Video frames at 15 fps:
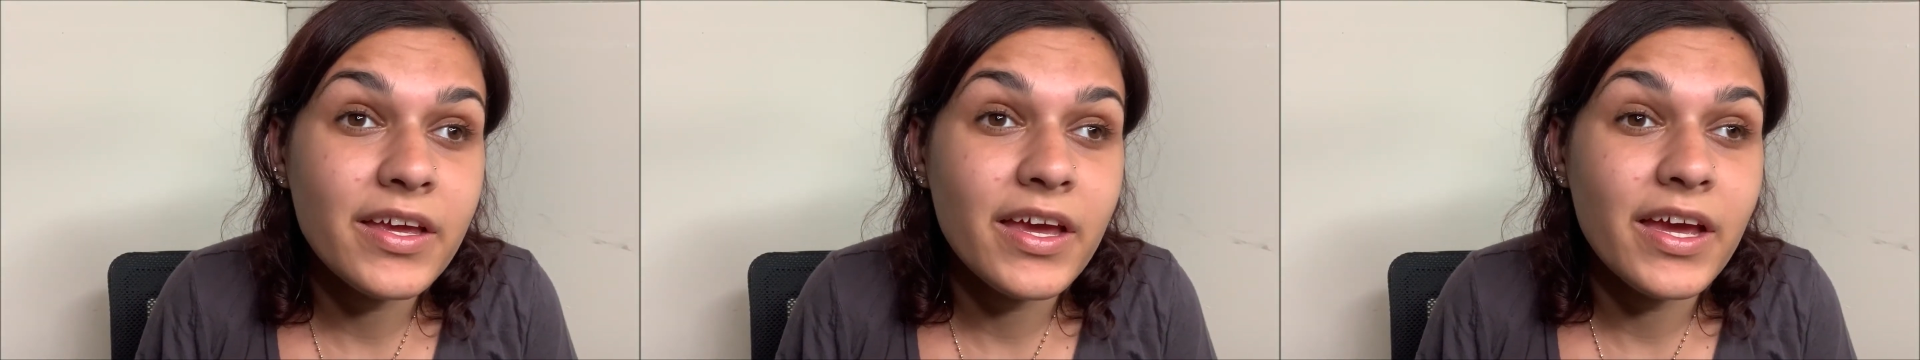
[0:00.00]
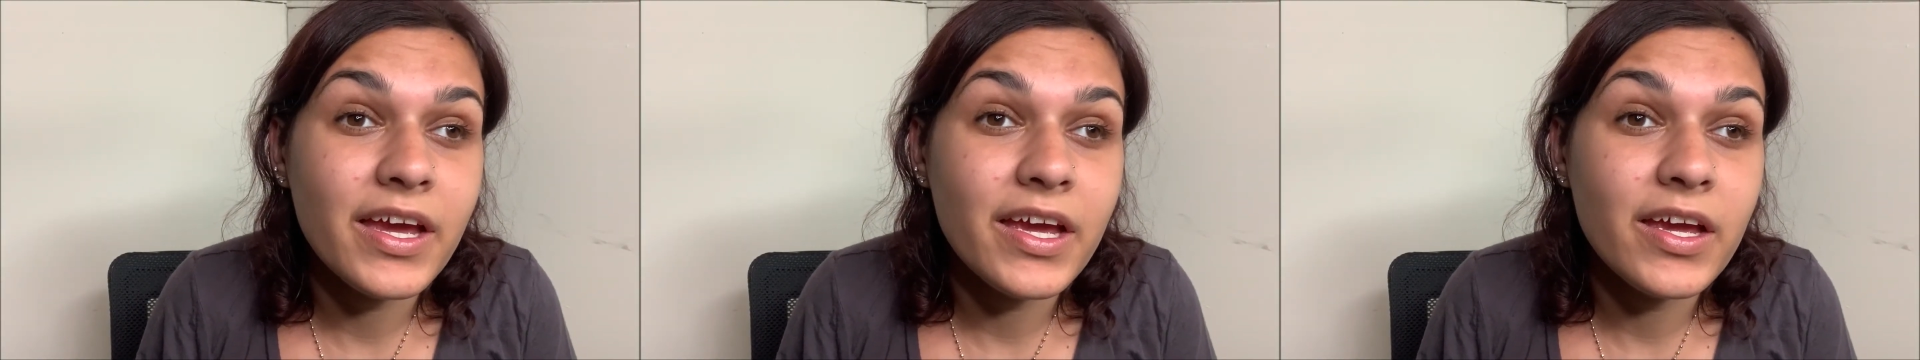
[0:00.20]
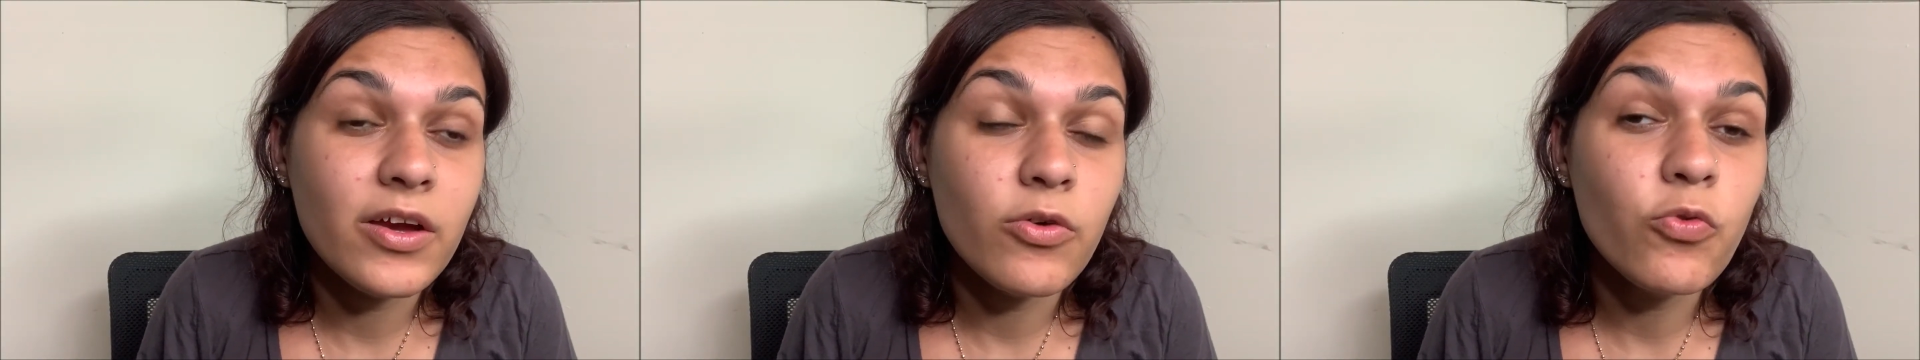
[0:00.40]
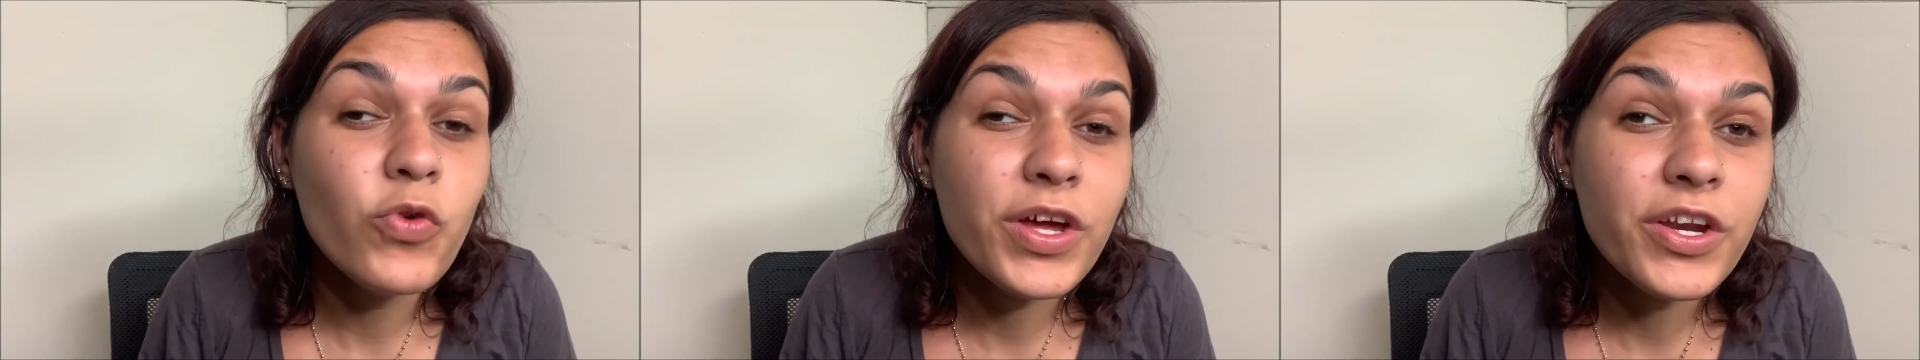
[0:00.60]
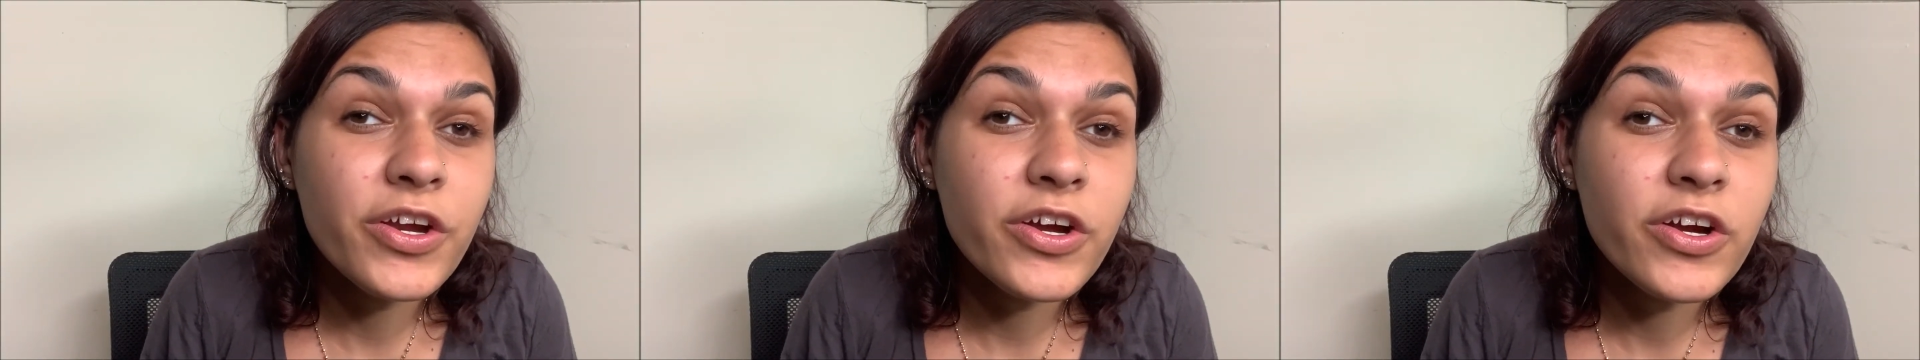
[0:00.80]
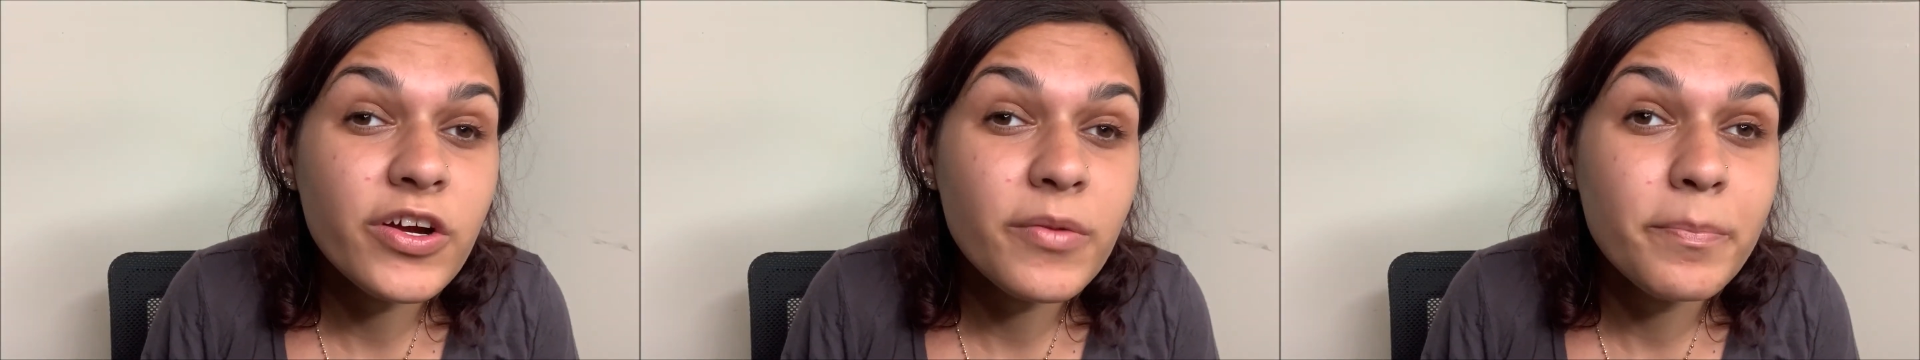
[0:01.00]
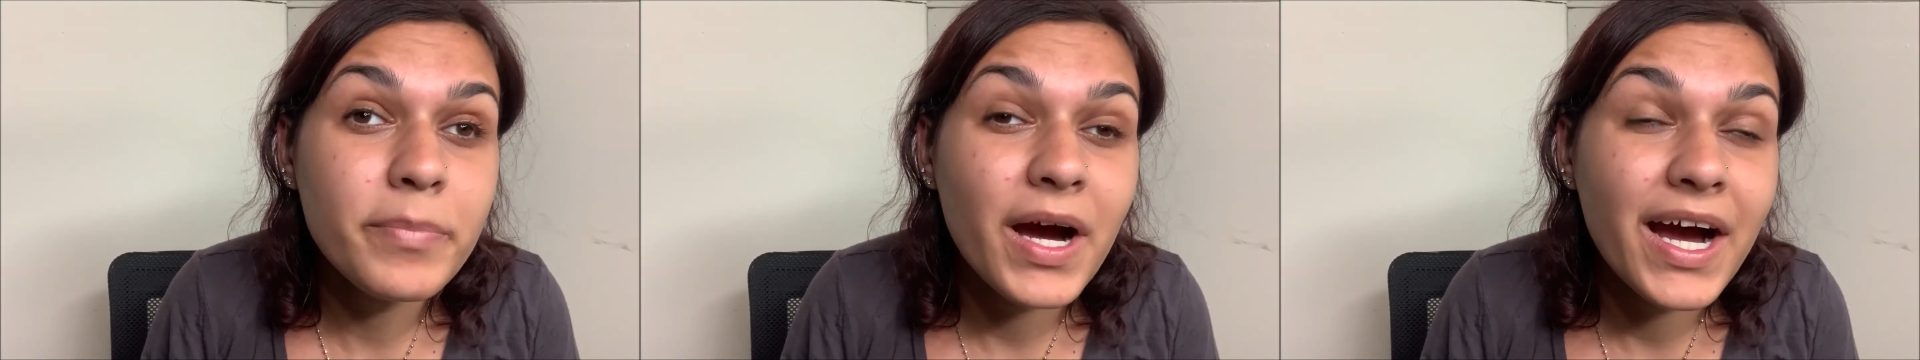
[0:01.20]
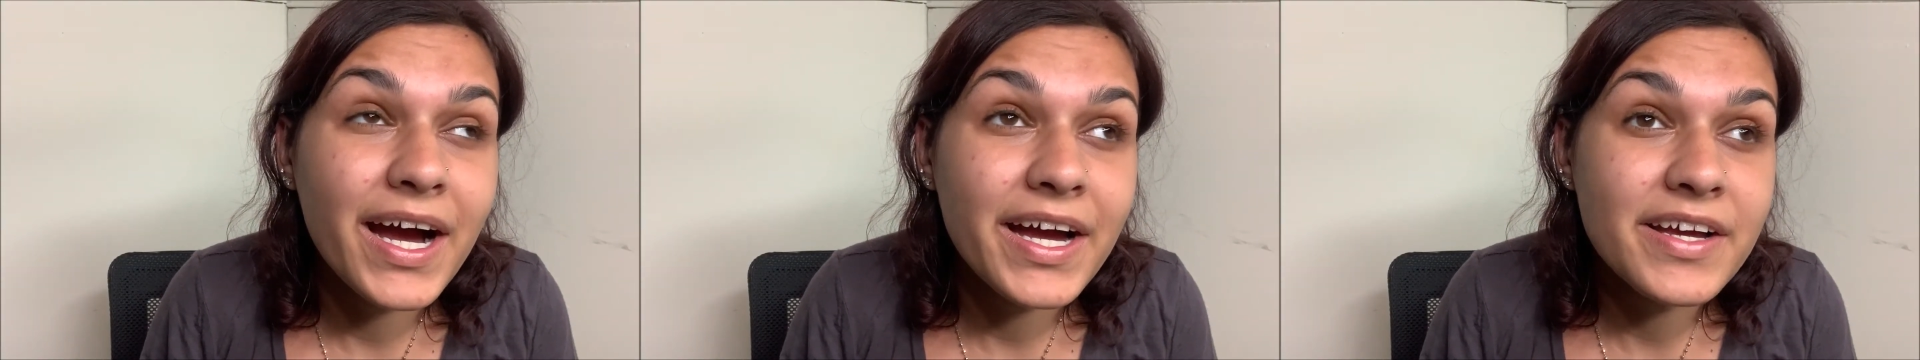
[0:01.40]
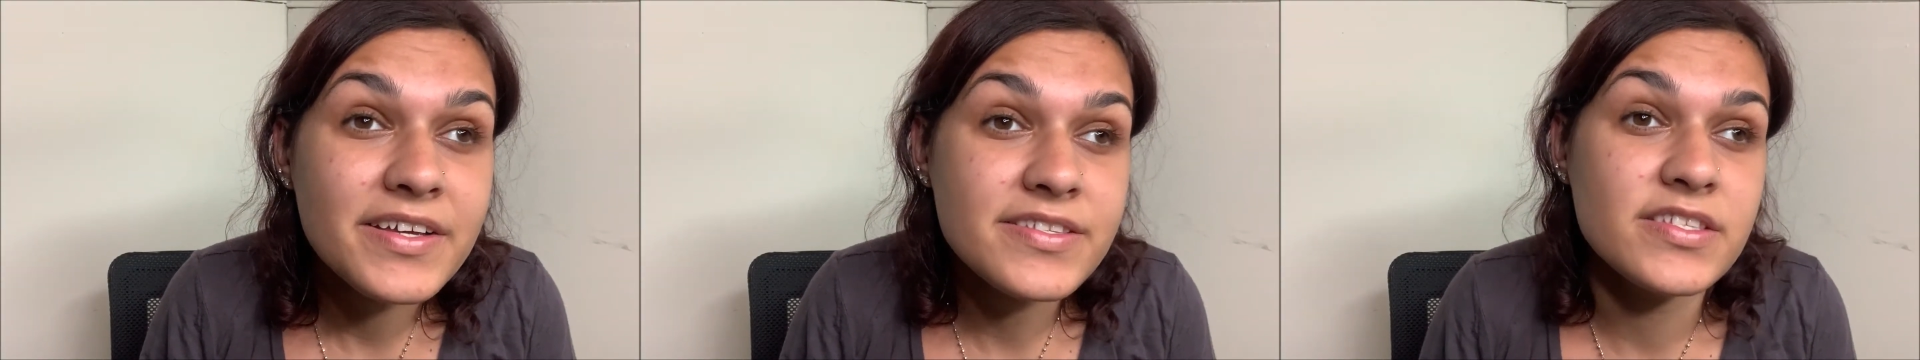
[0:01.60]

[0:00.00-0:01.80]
a winner by